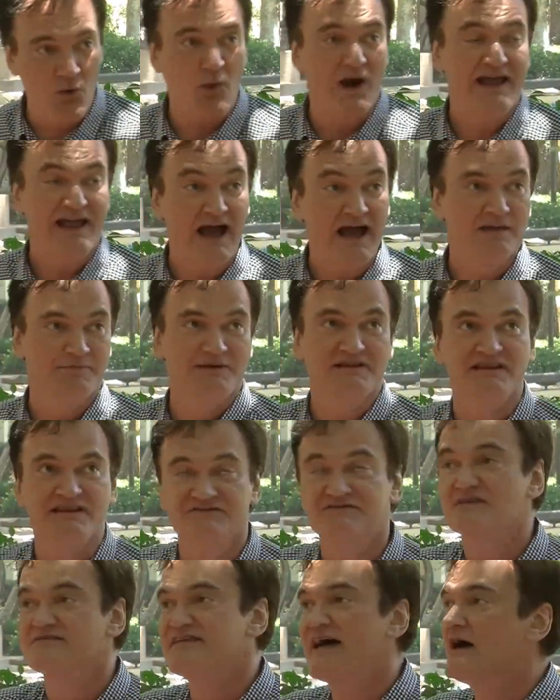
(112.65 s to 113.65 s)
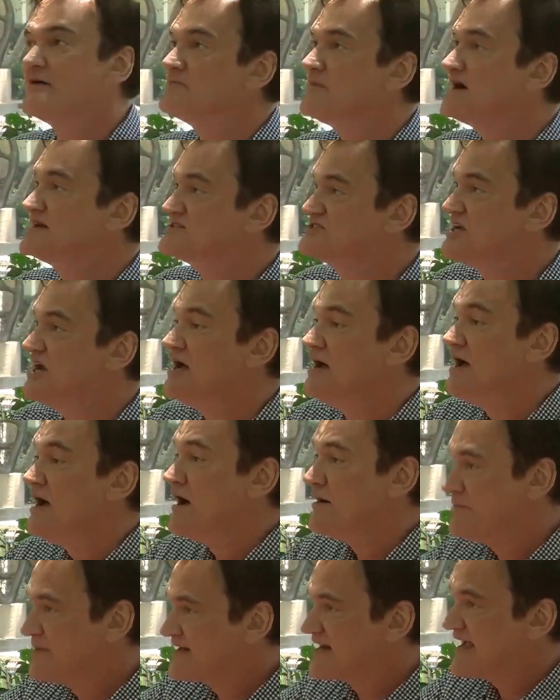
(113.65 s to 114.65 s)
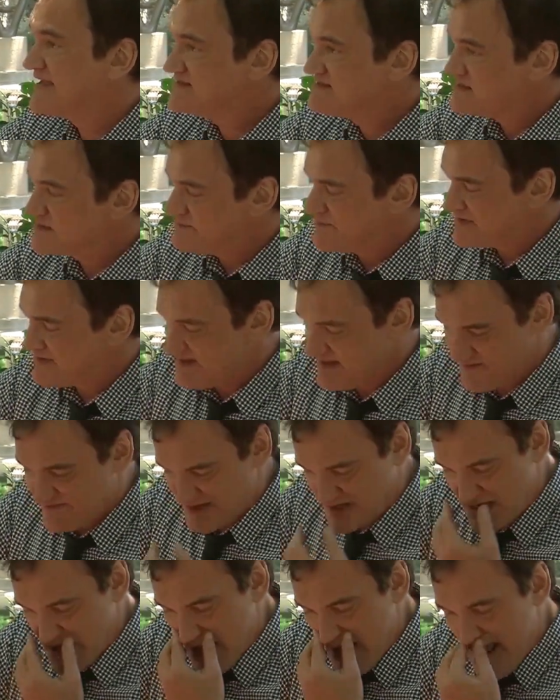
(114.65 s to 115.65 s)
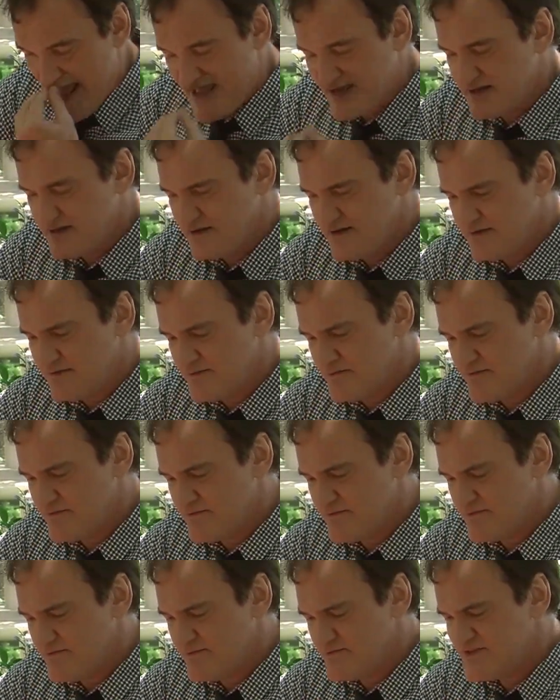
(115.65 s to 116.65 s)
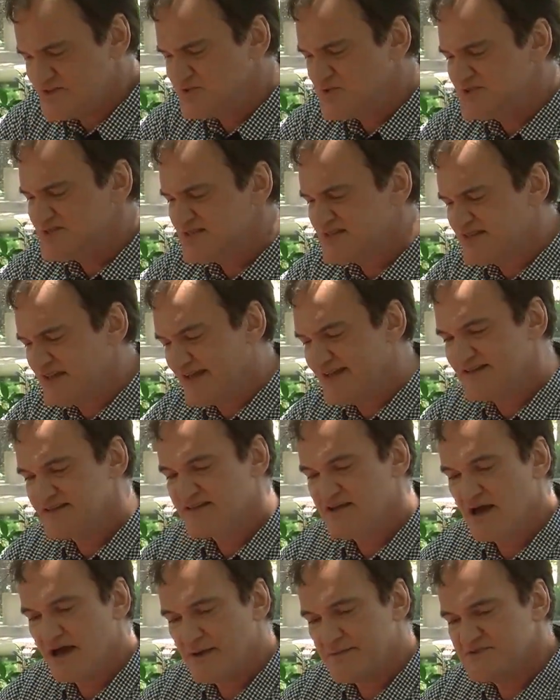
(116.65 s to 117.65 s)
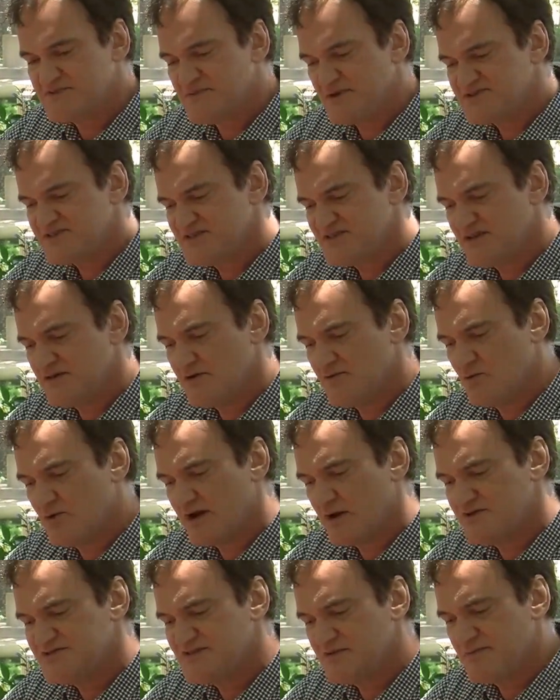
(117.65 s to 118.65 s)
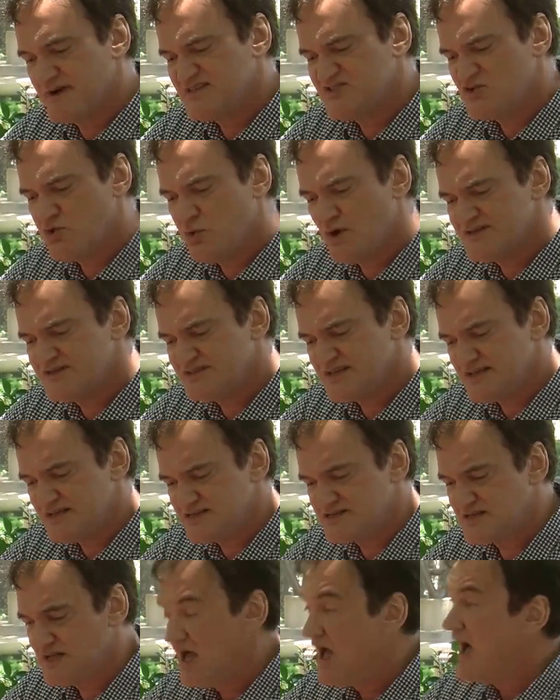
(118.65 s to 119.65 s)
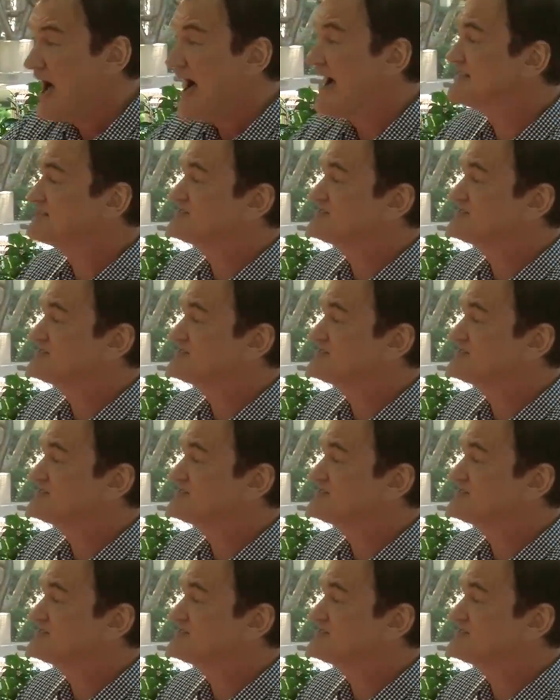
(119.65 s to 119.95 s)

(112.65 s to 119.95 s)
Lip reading: why I believed it that much. But I did believe it. And this was at that time, especially when I was in my 20s, I